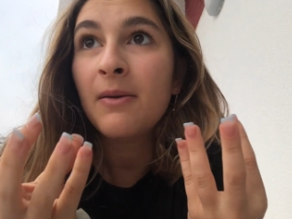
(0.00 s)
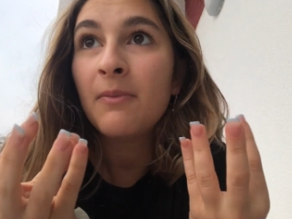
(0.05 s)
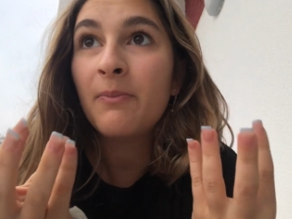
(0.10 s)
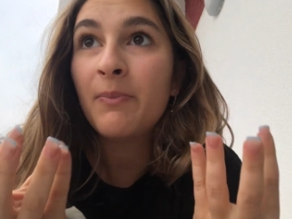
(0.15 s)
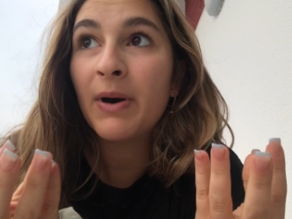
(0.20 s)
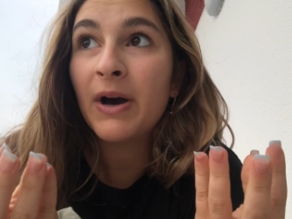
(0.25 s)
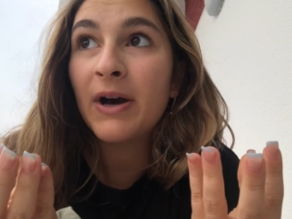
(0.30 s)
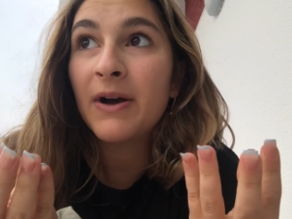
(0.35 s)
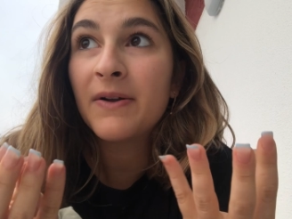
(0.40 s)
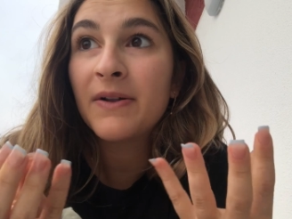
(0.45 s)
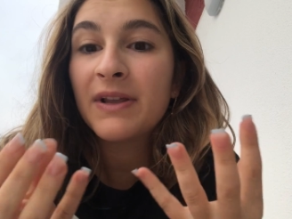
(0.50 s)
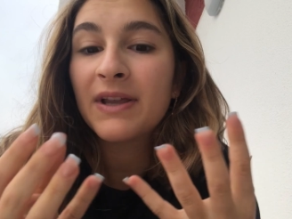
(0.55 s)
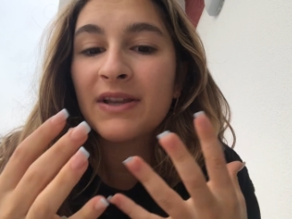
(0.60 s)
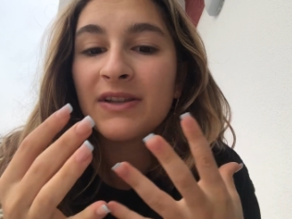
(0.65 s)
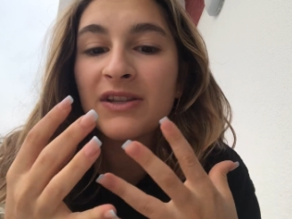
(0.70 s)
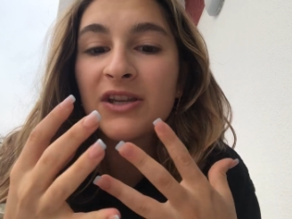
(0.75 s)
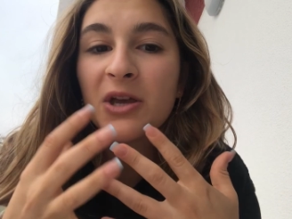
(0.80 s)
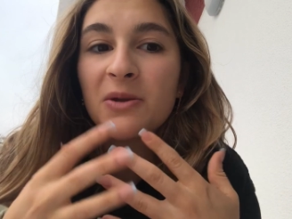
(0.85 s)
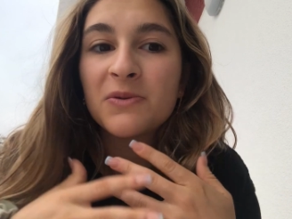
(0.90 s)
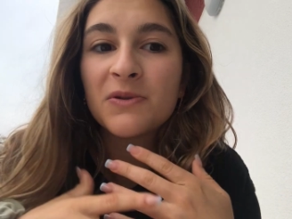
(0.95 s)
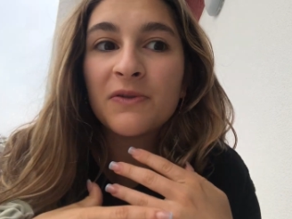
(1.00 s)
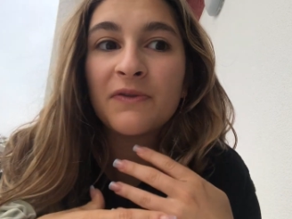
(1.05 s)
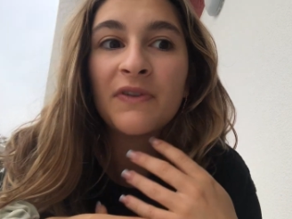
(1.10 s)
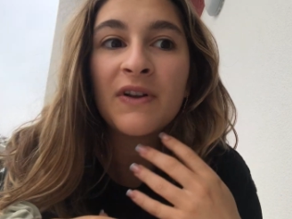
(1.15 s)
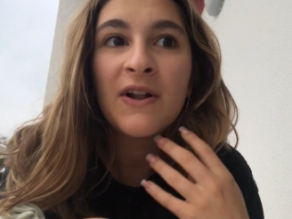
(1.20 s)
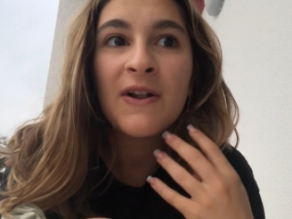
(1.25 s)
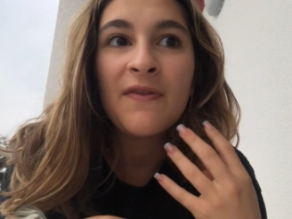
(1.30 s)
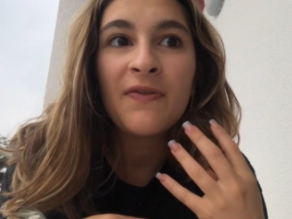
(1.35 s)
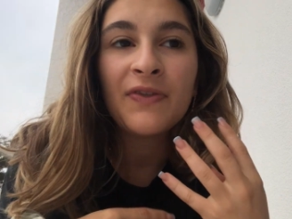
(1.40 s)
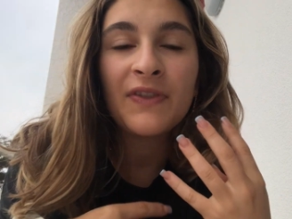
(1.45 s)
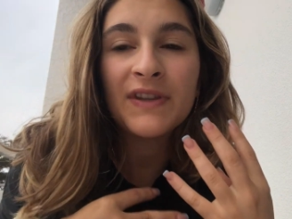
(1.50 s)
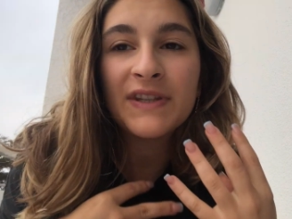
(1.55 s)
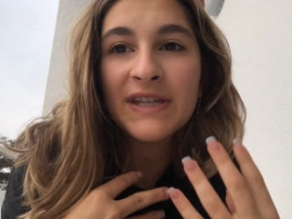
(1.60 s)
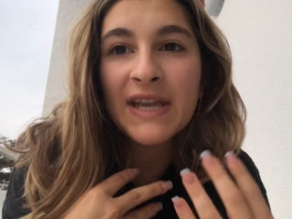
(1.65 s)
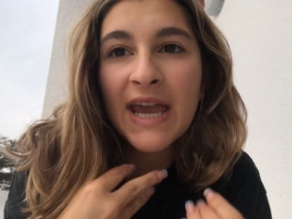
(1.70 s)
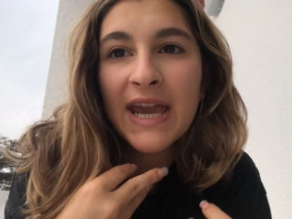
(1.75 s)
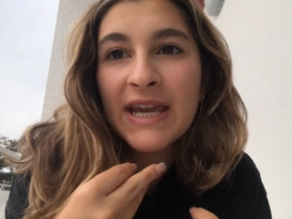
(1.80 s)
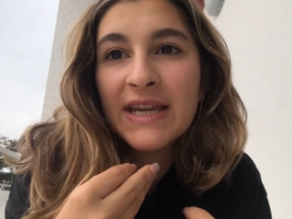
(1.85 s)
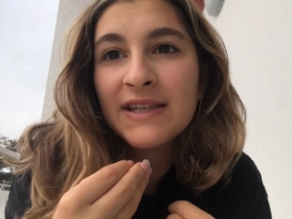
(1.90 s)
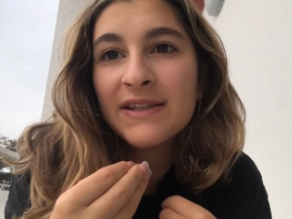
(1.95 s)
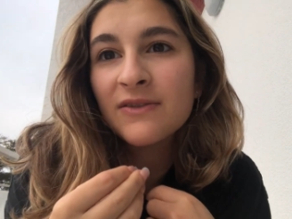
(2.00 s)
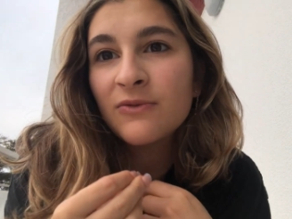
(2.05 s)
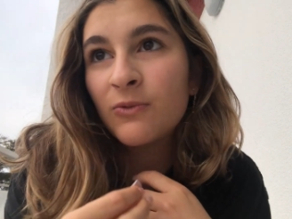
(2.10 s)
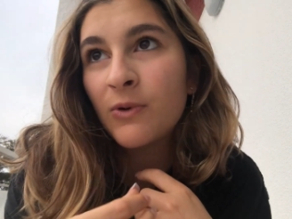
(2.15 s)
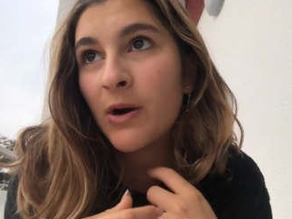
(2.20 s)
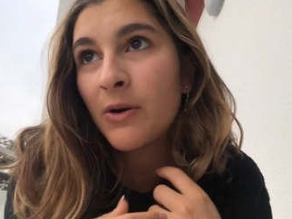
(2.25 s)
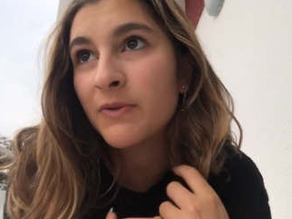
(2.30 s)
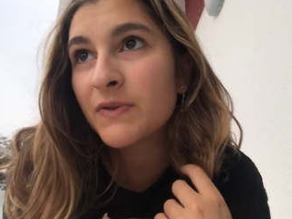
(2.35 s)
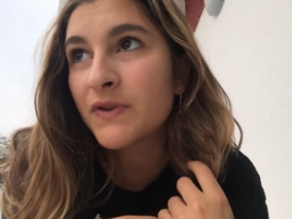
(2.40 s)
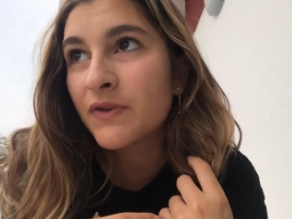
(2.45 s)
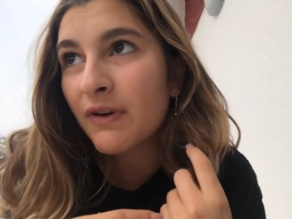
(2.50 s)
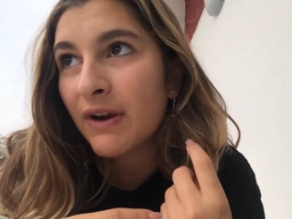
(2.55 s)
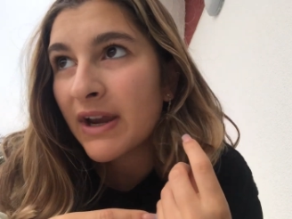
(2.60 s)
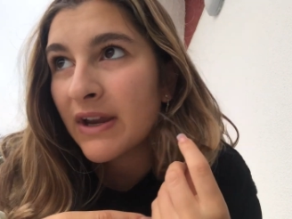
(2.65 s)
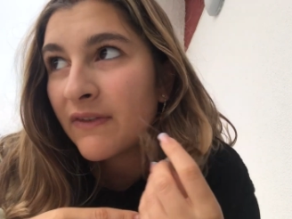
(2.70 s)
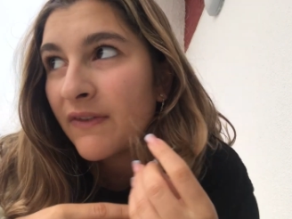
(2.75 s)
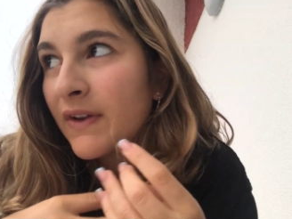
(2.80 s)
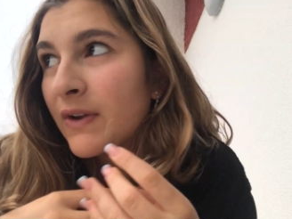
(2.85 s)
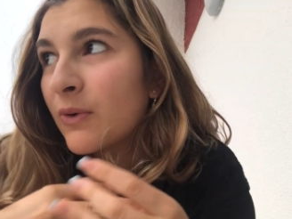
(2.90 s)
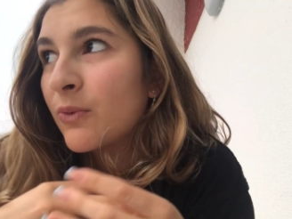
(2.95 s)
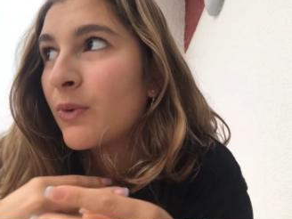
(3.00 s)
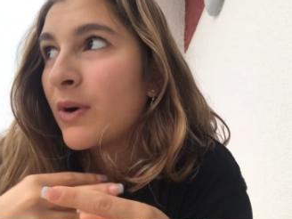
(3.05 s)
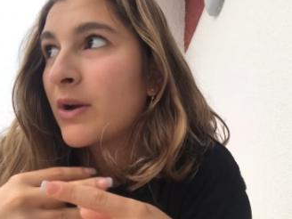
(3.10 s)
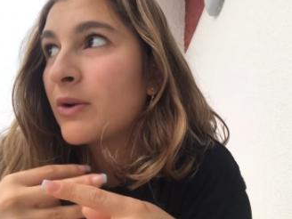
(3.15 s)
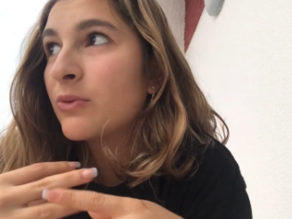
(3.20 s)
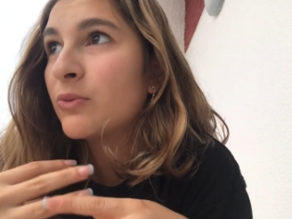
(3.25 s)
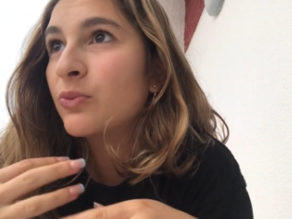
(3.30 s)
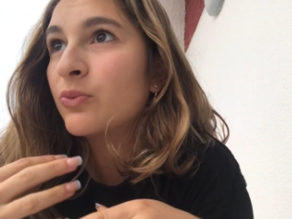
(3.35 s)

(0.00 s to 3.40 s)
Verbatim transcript: but in terms of the taste and what I was craving and what I